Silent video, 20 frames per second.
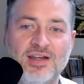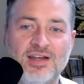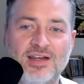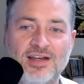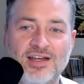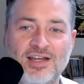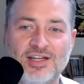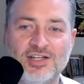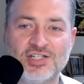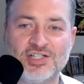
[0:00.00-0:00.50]

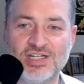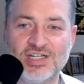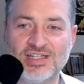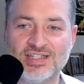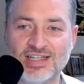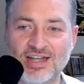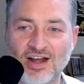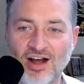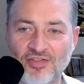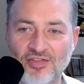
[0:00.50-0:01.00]
She's
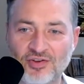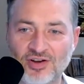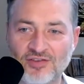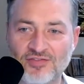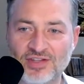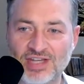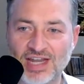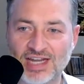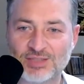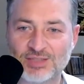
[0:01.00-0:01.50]
the author of the
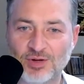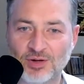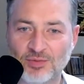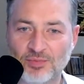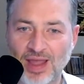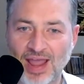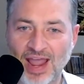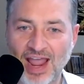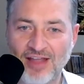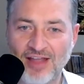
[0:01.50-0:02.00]
textbook
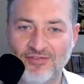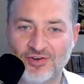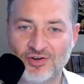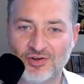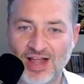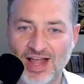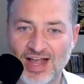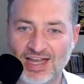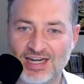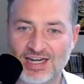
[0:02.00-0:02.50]

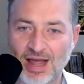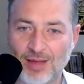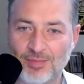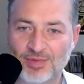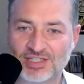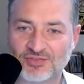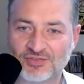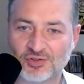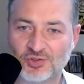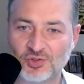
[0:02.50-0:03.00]
Behavioral Economics
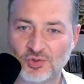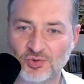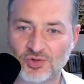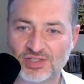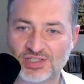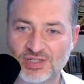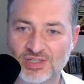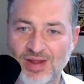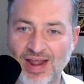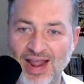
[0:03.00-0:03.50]
for
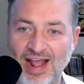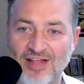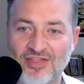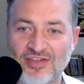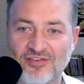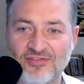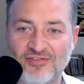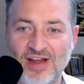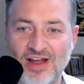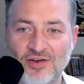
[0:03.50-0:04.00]
Tourism and the
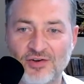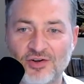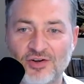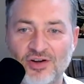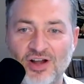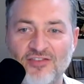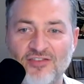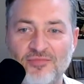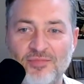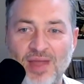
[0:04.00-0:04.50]
founder
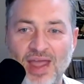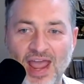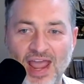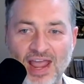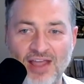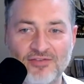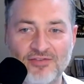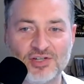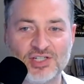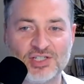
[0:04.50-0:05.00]
of
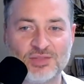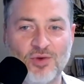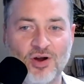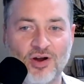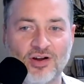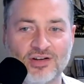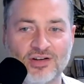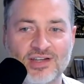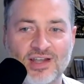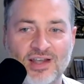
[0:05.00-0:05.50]
Behavior
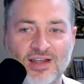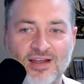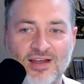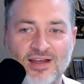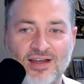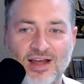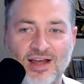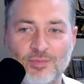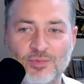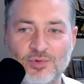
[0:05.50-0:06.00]
Smart,
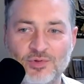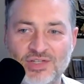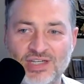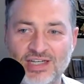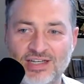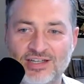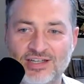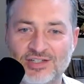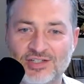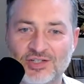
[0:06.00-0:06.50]
a boutique
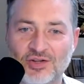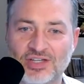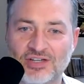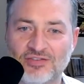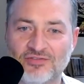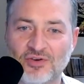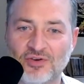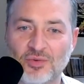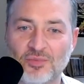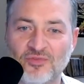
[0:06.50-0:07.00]
consulting
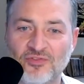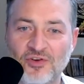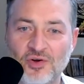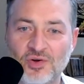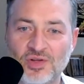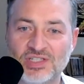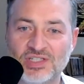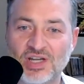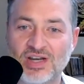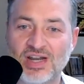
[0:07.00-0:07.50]
firm
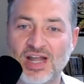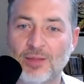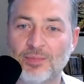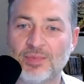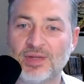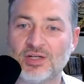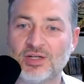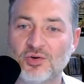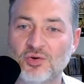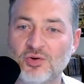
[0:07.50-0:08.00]
focused on
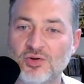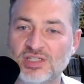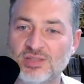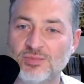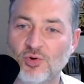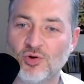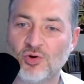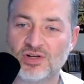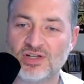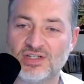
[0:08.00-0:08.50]
helping tourism
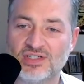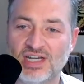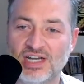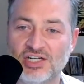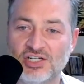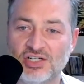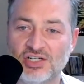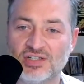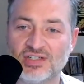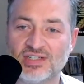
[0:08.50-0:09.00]

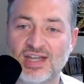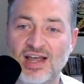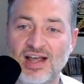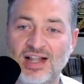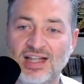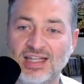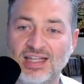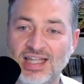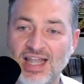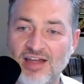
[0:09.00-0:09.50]
organizations
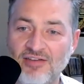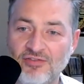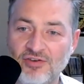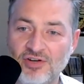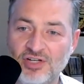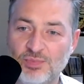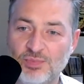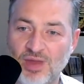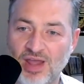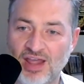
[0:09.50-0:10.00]

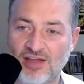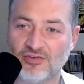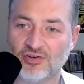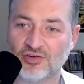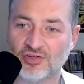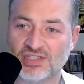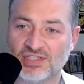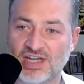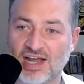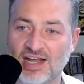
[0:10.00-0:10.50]
leverage behavioral
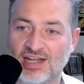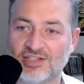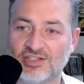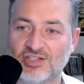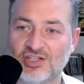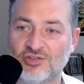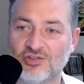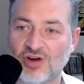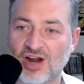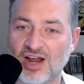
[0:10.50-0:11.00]
science to
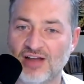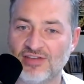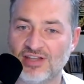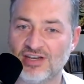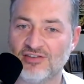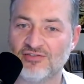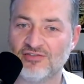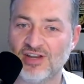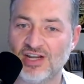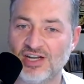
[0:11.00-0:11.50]
drive
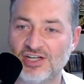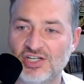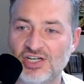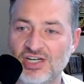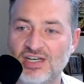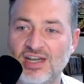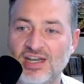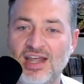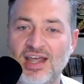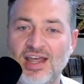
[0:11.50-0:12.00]

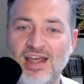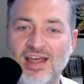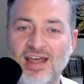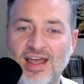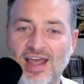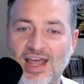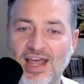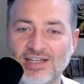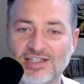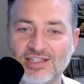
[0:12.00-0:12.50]
innovation
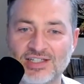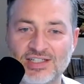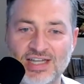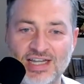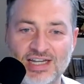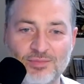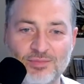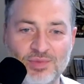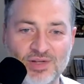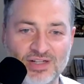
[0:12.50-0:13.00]
and
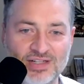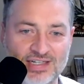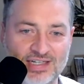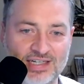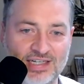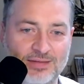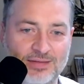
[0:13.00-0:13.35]
sustainability.